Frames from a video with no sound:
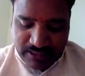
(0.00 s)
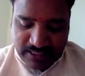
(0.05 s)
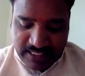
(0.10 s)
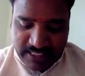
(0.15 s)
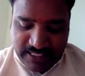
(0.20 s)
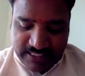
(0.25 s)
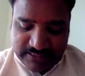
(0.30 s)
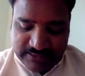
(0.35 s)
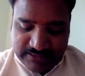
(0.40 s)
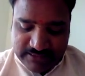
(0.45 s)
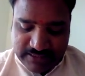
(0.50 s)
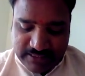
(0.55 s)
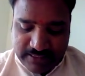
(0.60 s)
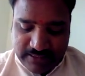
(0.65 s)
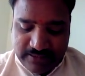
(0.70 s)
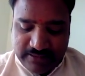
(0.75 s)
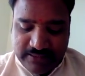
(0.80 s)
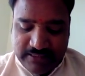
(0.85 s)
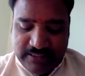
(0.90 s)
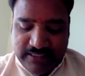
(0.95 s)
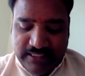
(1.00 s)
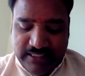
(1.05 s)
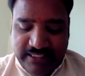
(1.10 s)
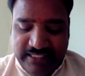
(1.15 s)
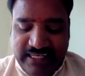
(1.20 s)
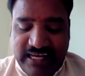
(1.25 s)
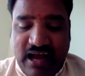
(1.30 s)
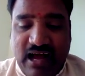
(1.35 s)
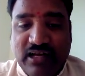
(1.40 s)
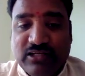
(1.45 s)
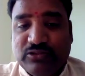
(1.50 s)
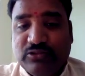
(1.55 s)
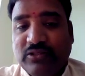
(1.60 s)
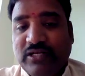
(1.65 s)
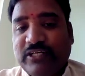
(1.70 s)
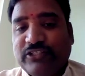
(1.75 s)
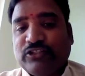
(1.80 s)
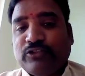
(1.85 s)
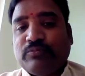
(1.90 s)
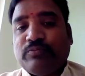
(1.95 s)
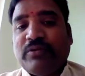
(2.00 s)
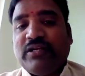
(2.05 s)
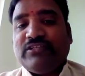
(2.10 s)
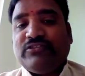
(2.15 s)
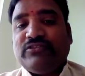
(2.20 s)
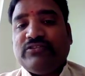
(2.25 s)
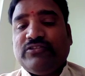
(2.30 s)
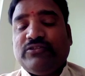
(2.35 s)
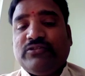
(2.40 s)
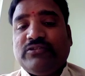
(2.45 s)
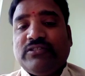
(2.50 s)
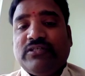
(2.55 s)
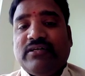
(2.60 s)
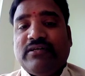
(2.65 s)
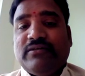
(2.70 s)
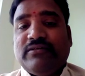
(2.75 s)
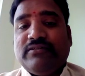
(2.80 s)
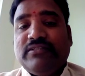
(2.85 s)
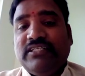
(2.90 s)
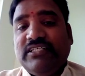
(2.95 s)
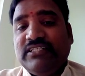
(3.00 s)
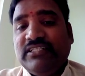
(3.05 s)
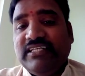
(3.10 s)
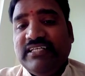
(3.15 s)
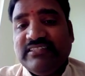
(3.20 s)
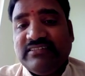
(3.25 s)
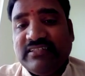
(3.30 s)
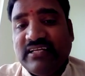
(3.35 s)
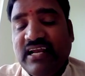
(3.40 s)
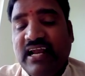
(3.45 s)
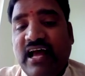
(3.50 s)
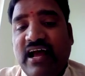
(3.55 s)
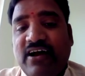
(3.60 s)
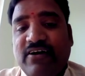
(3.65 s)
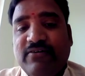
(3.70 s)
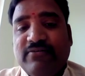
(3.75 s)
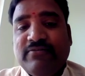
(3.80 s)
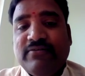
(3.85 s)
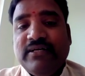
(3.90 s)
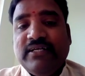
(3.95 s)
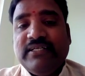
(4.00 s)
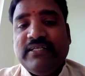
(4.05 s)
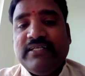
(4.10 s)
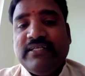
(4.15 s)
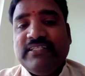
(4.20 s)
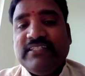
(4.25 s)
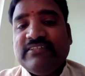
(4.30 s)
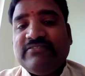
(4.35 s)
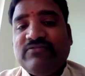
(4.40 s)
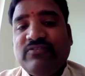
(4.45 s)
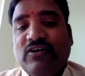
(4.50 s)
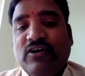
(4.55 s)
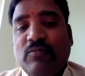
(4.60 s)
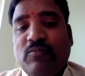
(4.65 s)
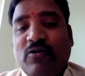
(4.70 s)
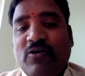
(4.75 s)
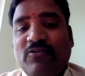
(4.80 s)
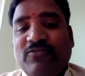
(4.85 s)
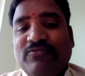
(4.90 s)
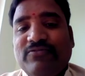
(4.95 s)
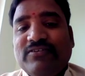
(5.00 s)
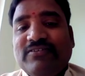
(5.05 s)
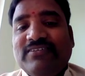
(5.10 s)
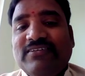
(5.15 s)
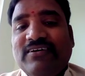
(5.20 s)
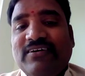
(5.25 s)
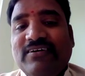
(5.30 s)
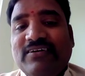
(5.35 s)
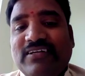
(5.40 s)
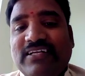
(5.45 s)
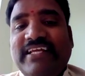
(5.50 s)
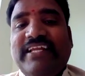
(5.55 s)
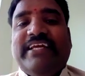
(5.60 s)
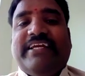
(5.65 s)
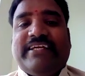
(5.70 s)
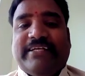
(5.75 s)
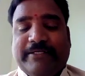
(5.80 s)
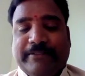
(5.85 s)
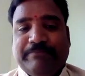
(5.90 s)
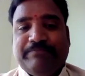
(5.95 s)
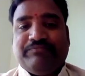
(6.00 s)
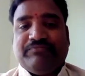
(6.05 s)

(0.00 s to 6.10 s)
and he also expresses his love in the form of lyric.